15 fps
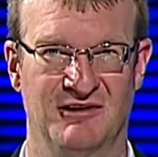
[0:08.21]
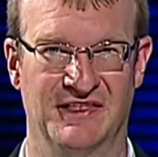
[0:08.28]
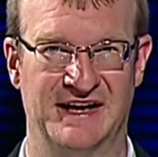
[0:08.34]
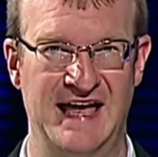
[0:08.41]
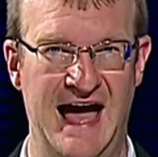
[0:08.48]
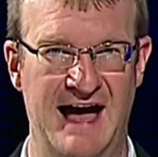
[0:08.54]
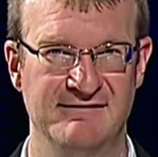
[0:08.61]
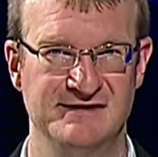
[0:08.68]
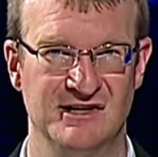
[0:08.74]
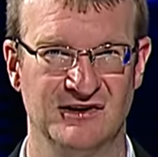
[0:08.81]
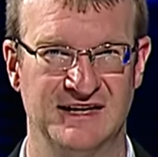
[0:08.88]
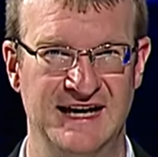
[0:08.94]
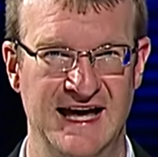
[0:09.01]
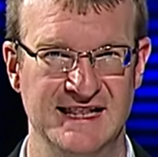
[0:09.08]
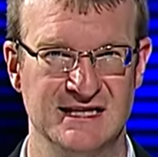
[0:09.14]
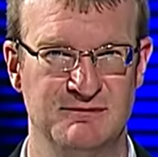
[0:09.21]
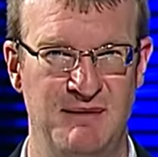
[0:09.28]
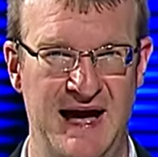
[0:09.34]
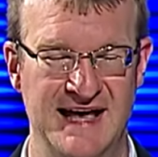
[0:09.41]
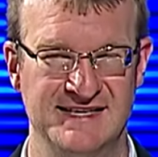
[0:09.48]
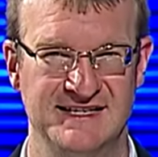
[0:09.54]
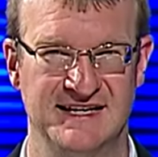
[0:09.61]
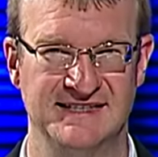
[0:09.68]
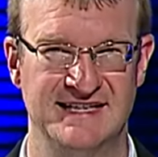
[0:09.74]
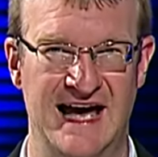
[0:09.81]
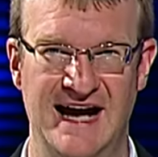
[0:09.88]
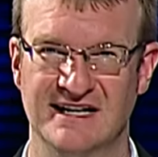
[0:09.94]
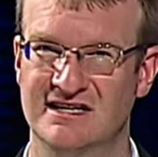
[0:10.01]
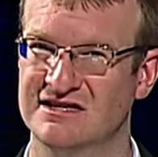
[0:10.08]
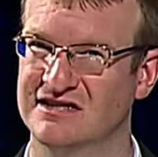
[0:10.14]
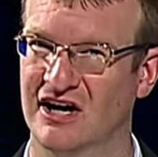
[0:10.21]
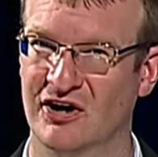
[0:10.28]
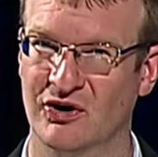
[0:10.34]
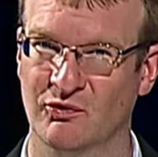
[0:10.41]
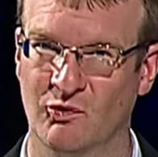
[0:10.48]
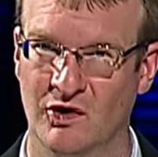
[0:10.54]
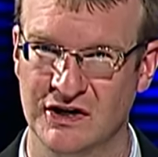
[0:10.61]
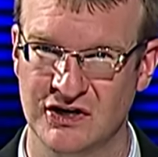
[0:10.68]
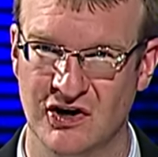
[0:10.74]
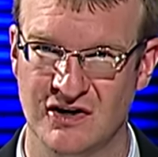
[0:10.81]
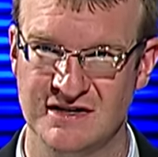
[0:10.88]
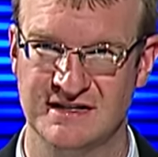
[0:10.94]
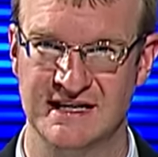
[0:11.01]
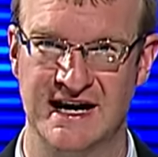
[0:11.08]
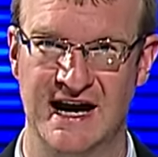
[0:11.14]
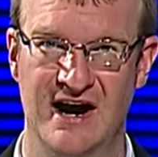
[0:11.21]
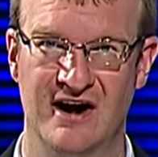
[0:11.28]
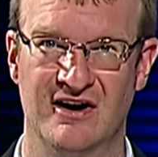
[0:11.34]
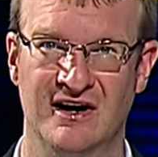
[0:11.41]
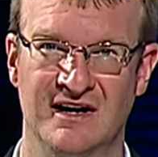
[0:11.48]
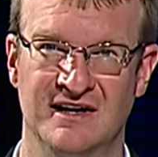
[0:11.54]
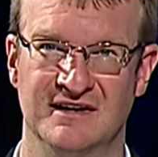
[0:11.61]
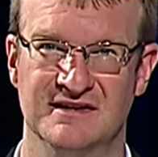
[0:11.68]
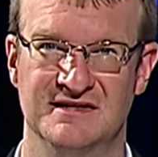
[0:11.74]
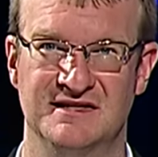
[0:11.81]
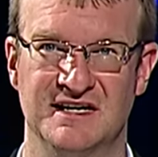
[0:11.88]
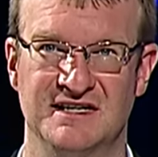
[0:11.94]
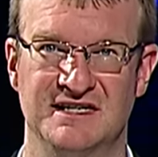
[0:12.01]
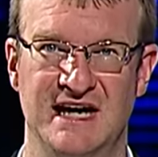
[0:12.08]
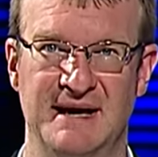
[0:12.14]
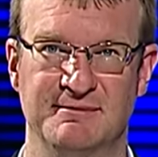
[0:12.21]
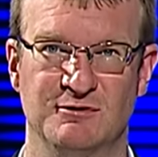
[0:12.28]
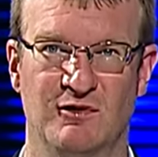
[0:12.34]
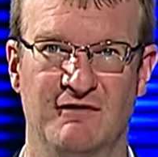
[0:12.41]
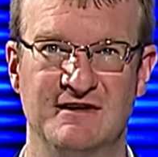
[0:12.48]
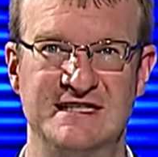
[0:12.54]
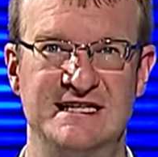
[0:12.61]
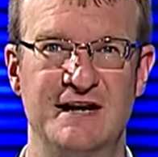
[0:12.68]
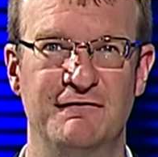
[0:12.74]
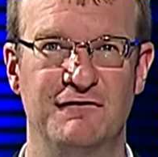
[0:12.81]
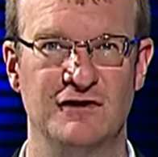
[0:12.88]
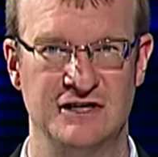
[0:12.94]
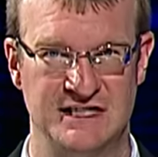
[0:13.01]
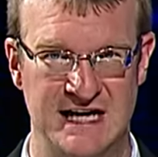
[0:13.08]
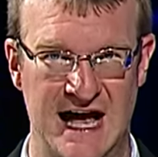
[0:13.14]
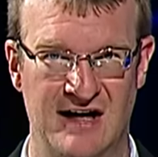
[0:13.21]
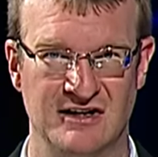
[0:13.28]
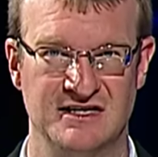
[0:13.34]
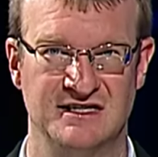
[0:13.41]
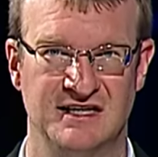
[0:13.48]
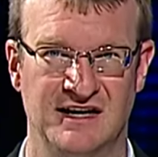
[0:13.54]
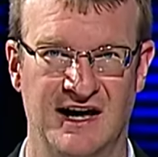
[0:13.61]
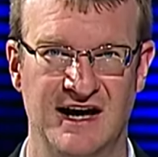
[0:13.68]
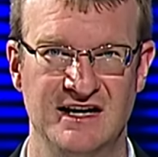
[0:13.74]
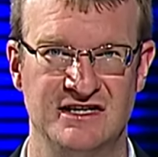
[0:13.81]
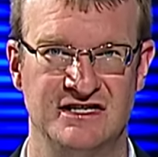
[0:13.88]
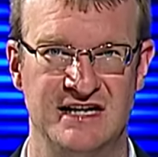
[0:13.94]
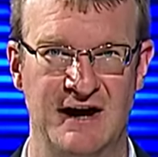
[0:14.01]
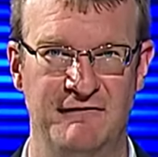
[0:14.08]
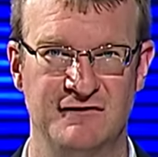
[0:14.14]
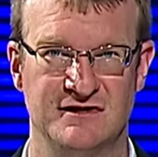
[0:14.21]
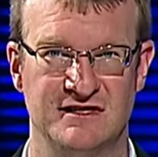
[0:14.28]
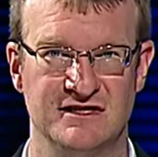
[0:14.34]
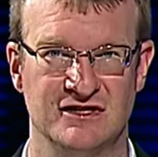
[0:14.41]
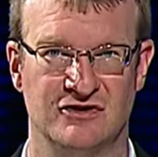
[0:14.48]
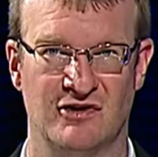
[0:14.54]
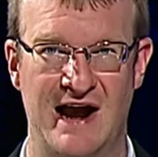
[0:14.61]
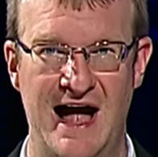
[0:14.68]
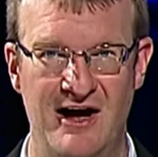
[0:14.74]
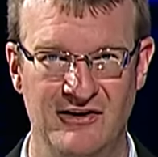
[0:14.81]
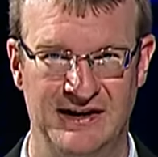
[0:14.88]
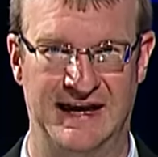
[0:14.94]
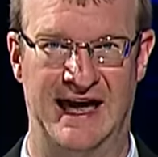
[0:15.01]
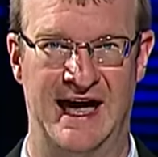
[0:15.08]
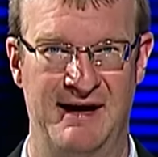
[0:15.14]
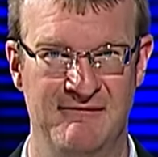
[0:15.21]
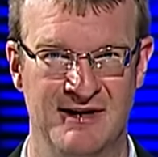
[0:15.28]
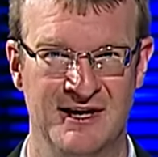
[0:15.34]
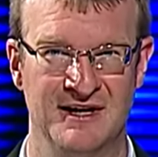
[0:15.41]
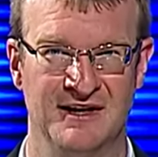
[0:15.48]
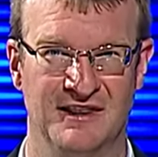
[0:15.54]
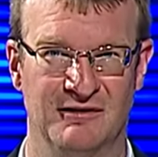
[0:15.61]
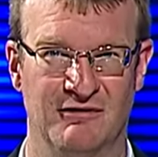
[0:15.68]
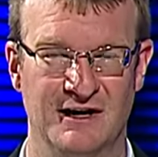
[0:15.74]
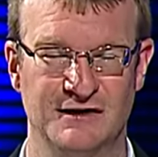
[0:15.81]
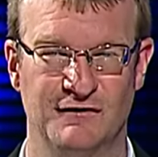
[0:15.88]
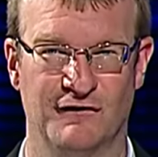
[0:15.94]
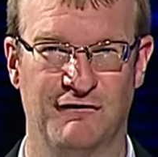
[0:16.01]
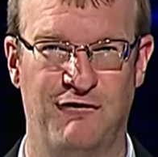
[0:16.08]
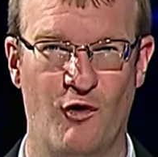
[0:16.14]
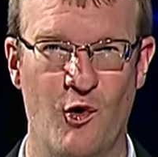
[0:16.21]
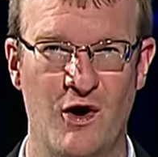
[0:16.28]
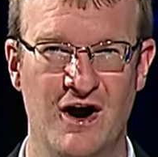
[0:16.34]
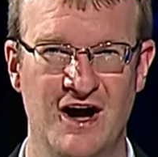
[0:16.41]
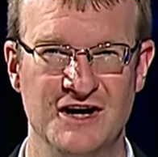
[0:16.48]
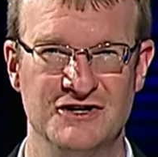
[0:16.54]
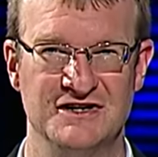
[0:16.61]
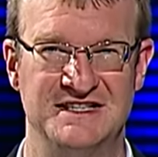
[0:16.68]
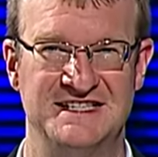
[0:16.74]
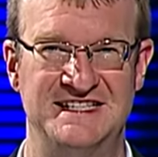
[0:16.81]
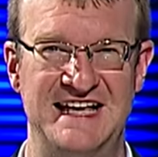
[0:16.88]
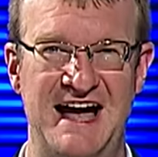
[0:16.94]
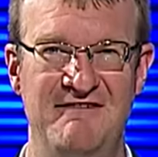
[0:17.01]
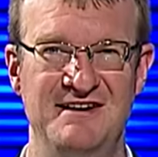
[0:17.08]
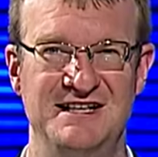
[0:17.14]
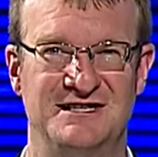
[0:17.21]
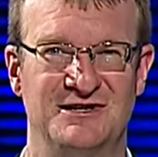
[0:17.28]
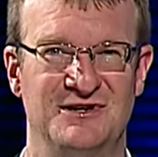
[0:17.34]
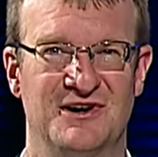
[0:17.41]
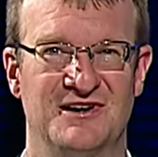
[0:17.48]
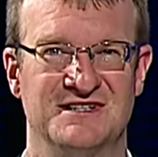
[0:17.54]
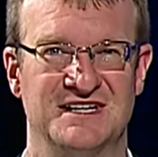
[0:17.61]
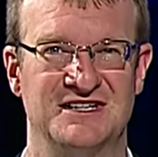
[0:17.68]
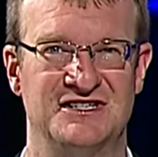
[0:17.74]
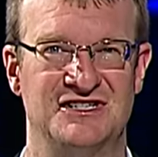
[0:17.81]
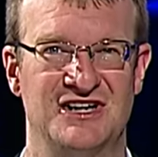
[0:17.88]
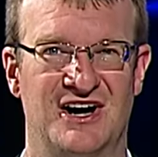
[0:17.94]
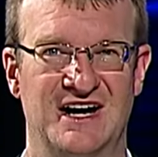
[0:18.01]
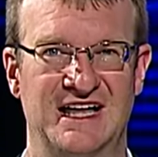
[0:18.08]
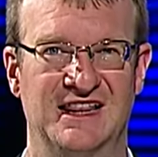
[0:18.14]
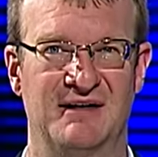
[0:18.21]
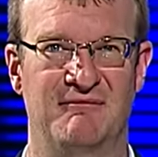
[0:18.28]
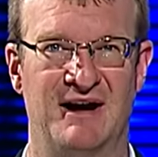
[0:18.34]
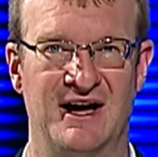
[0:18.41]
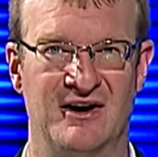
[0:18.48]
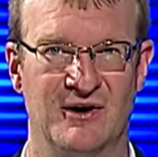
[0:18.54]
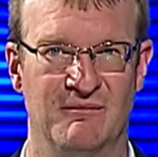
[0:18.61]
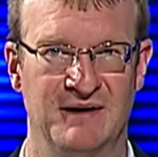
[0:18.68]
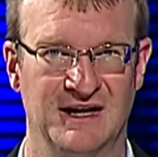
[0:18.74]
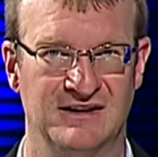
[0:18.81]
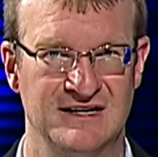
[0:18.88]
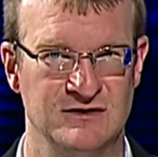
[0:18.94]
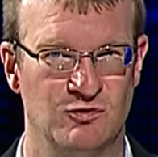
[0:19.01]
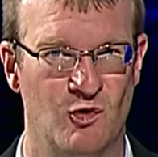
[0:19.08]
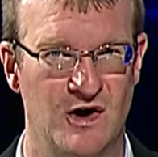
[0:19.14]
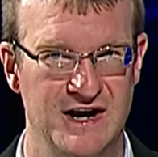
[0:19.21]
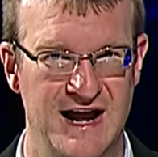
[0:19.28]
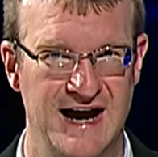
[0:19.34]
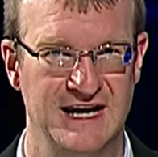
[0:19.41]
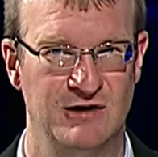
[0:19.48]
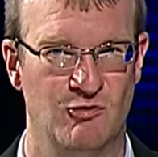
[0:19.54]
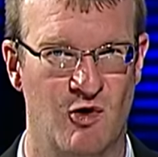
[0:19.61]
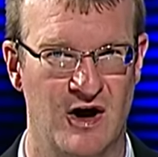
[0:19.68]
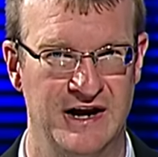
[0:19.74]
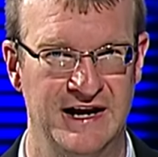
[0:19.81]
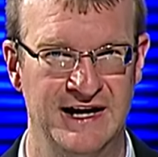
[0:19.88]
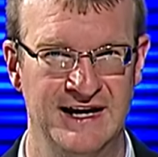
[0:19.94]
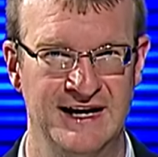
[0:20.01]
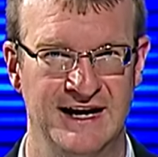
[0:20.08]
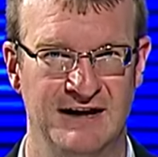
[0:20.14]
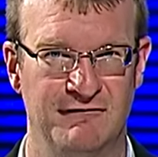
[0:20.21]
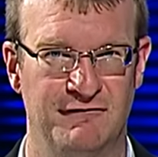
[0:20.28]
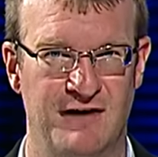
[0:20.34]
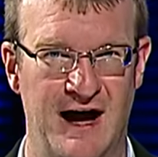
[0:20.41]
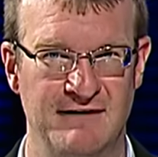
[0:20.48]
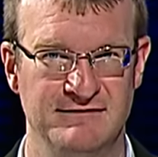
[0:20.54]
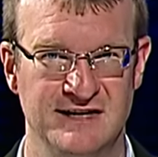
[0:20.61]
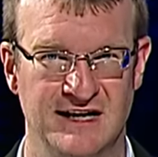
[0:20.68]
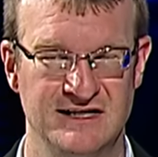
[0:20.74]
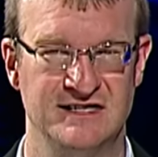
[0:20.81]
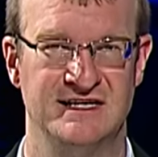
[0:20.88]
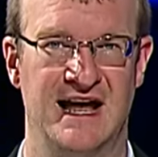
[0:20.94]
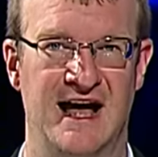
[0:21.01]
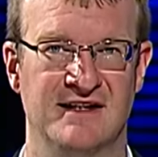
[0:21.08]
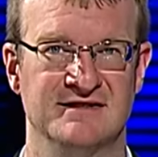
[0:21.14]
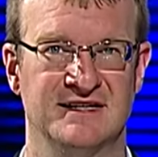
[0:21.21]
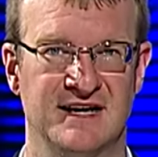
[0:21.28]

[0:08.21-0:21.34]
While the Cavs held Kenton's passing attack just 101 yards in the air, the state champs will have a different challenge tonight as Jefferson's ground game that rushed for 472 yards against Shawnee, led by Hunter Binkley's 191 and five touchdowns,